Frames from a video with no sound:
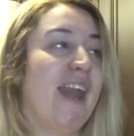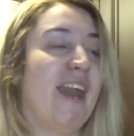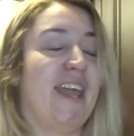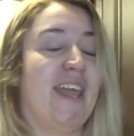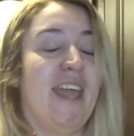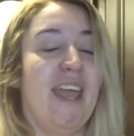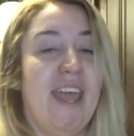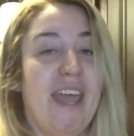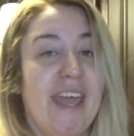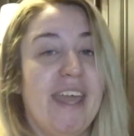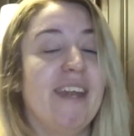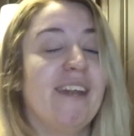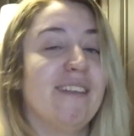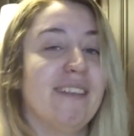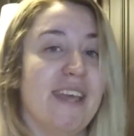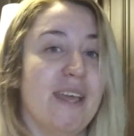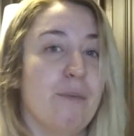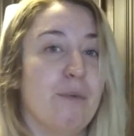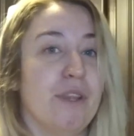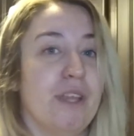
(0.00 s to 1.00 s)
And I hate
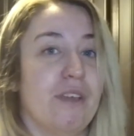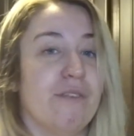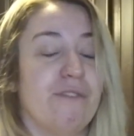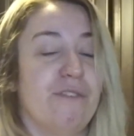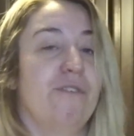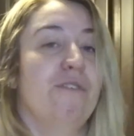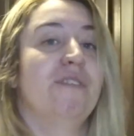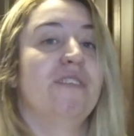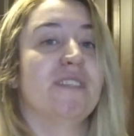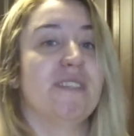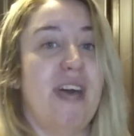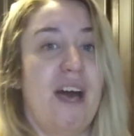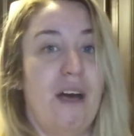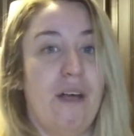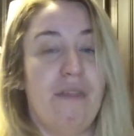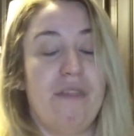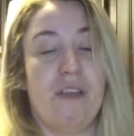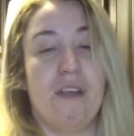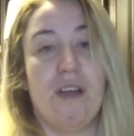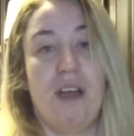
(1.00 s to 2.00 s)
labeling foods as
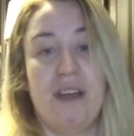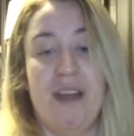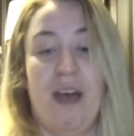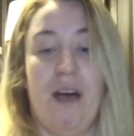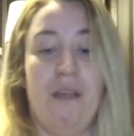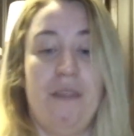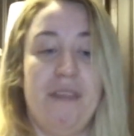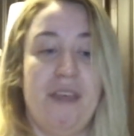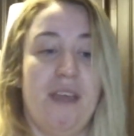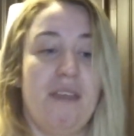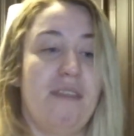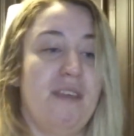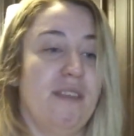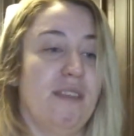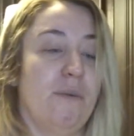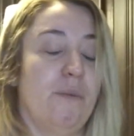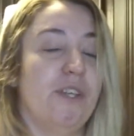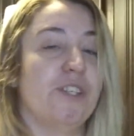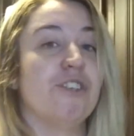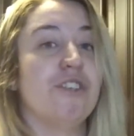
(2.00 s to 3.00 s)
healthy or unhealthy. I think
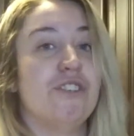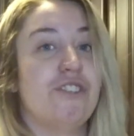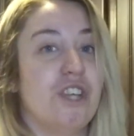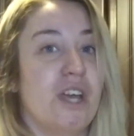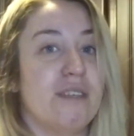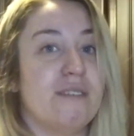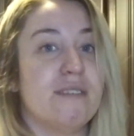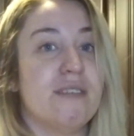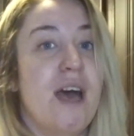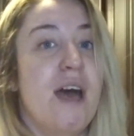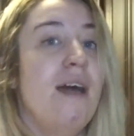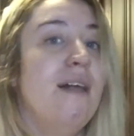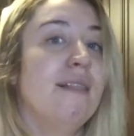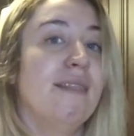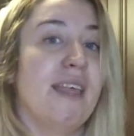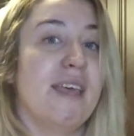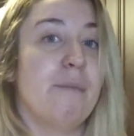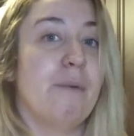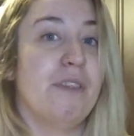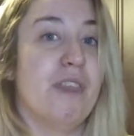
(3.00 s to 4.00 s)
that we should just
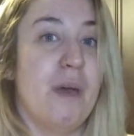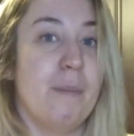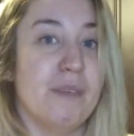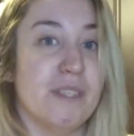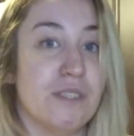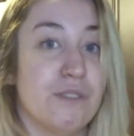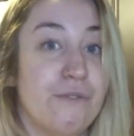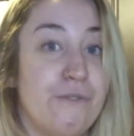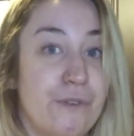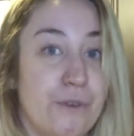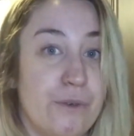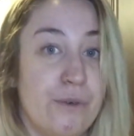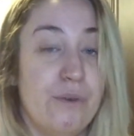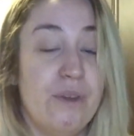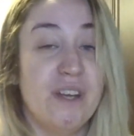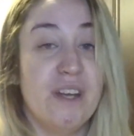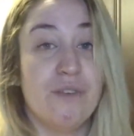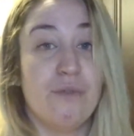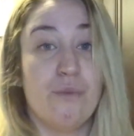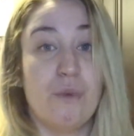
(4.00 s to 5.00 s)
label them as
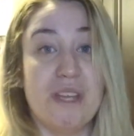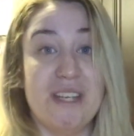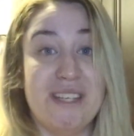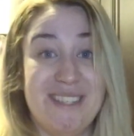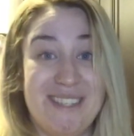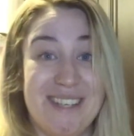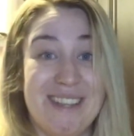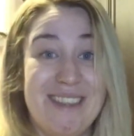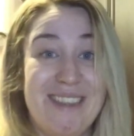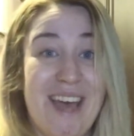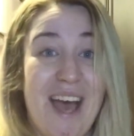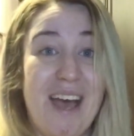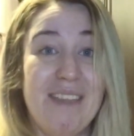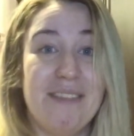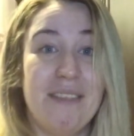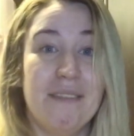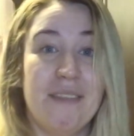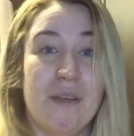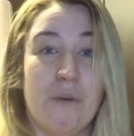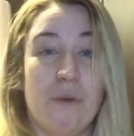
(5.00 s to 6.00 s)
food. And if we did
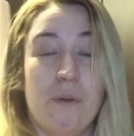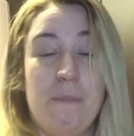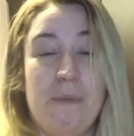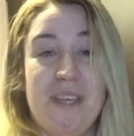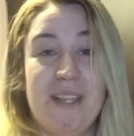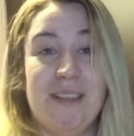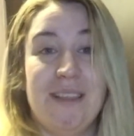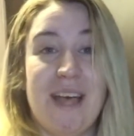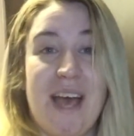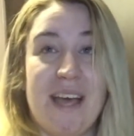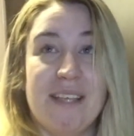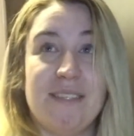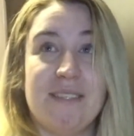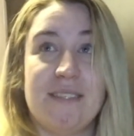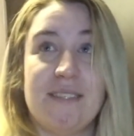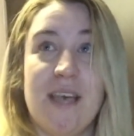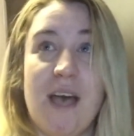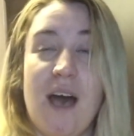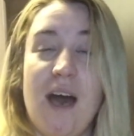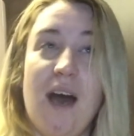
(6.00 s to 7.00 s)
that, then there would be
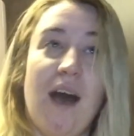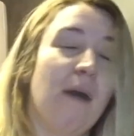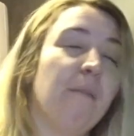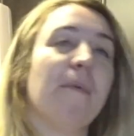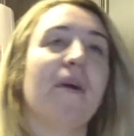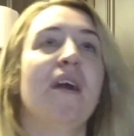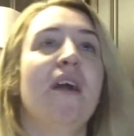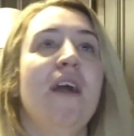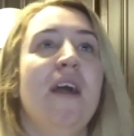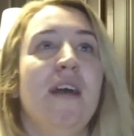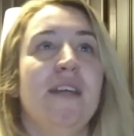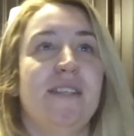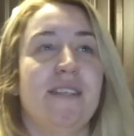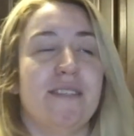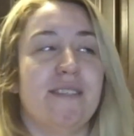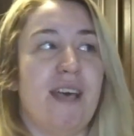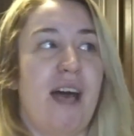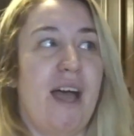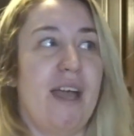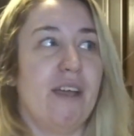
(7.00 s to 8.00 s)
less
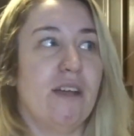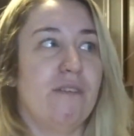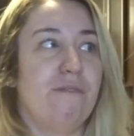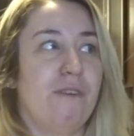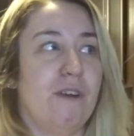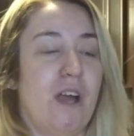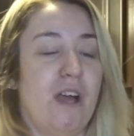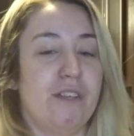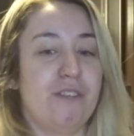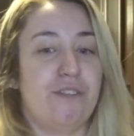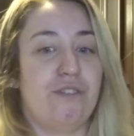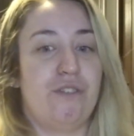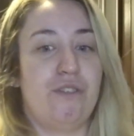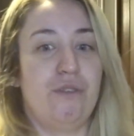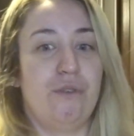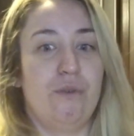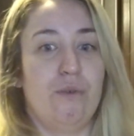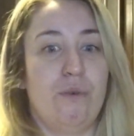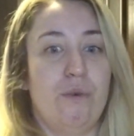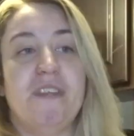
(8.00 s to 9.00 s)
desire for us
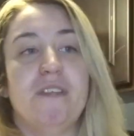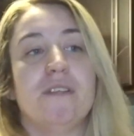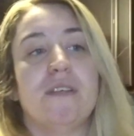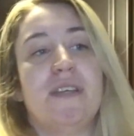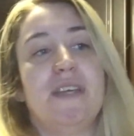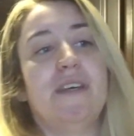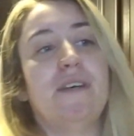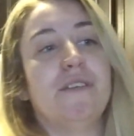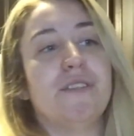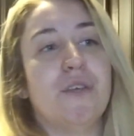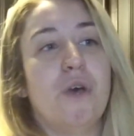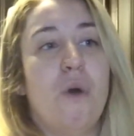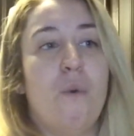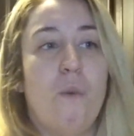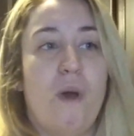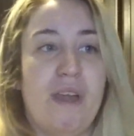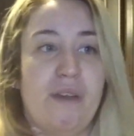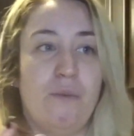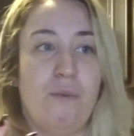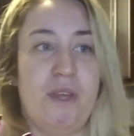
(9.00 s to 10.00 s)
to feel guilt
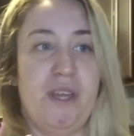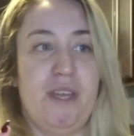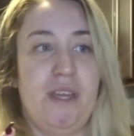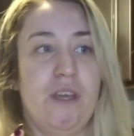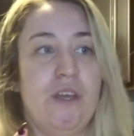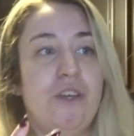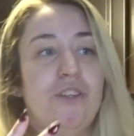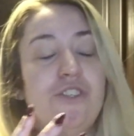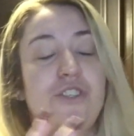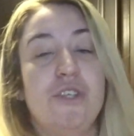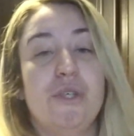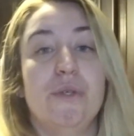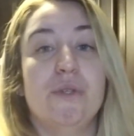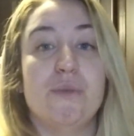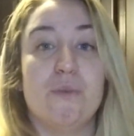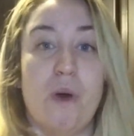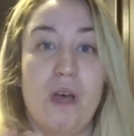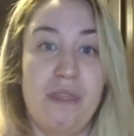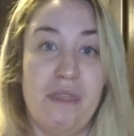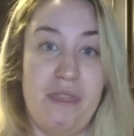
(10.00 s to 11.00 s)
when we
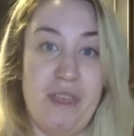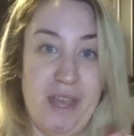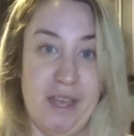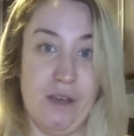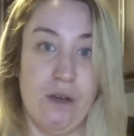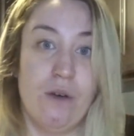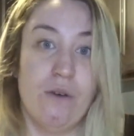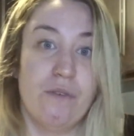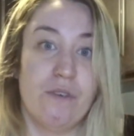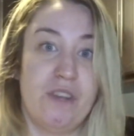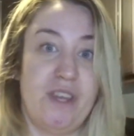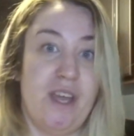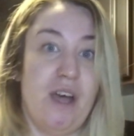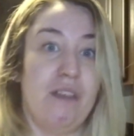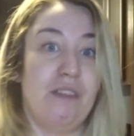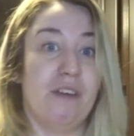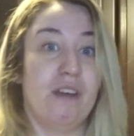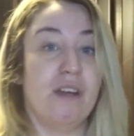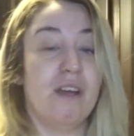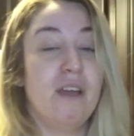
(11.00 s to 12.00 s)
choose one thing over the
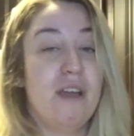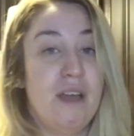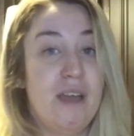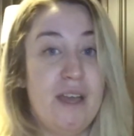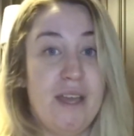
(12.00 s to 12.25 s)
other.